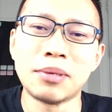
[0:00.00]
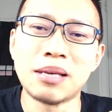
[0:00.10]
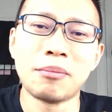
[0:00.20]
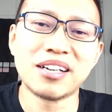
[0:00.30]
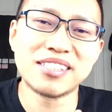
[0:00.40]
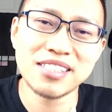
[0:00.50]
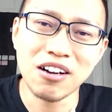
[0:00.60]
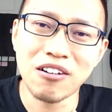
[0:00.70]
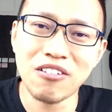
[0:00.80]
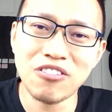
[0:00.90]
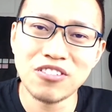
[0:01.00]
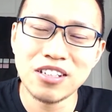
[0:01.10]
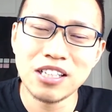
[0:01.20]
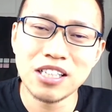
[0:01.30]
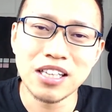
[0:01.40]
be myself
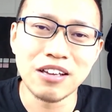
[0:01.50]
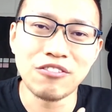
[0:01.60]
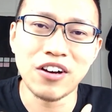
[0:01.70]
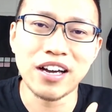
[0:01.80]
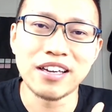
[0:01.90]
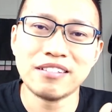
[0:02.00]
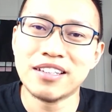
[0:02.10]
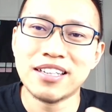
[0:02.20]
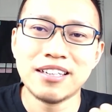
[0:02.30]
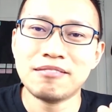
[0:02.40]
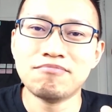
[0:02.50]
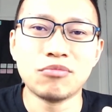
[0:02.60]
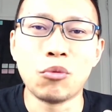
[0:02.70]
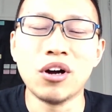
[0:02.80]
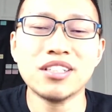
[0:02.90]
if I
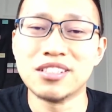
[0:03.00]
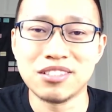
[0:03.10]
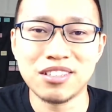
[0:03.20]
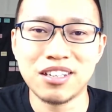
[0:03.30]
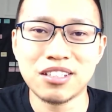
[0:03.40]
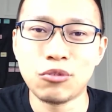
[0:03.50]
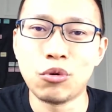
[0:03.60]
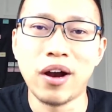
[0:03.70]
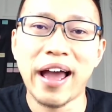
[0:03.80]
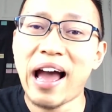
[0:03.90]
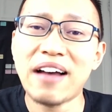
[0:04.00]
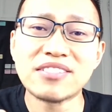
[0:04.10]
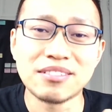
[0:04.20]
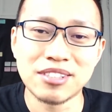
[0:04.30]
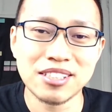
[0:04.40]
wanted to talk or
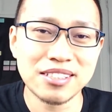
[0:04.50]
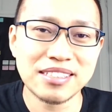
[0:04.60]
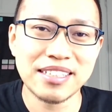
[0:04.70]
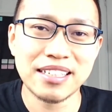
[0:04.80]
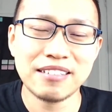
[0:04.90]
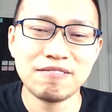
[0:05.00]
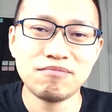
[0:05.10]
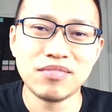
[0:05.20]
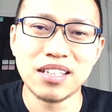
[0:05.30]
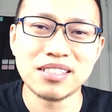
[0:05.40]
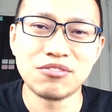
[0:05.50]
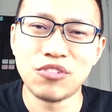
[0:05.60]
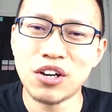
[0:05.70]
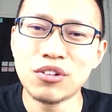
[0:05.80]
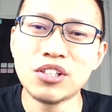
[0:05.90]
have something to say. And it's
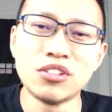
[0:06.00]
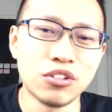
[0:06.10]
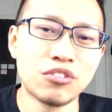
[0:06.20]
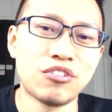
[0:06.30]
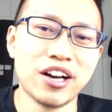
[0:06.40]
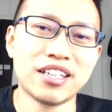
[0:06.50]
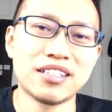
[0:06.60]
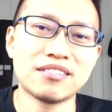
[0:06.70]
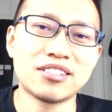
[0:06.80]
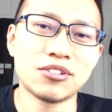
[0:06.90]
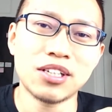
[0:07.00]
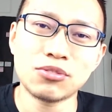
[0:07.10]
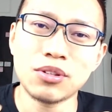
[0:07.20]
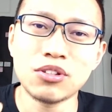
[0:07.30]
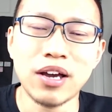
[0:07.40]
very nerve-wracking. So
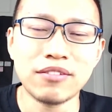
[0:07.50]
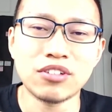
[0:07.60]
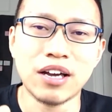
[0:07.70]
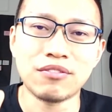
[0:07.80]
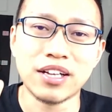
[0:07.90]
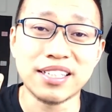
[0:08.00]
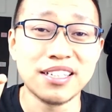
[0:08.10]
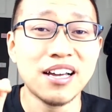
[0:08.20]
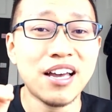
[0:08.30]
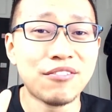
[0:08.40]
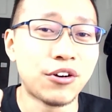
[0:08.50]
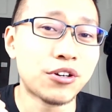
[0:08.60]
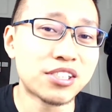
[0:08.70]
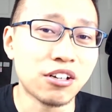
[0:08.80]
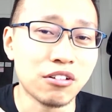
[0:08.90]
that's why you have to have like a
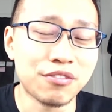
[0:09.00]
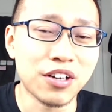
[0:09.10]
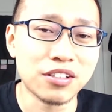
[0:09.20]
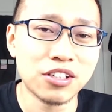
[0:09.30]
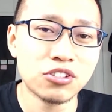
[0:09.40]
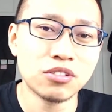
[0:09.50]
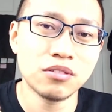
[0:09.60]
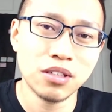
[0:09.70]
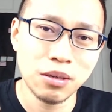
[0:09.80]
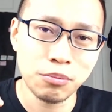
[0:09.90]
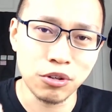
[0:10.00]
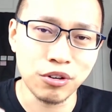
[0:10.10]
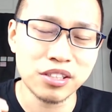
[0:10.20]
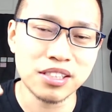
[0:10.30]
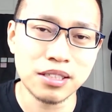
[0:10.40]
very solid foundation
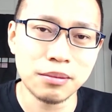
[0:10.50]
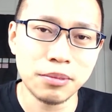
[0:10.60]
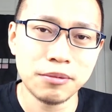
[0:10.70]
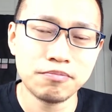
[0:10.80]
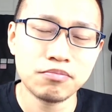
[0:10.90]
progressing up.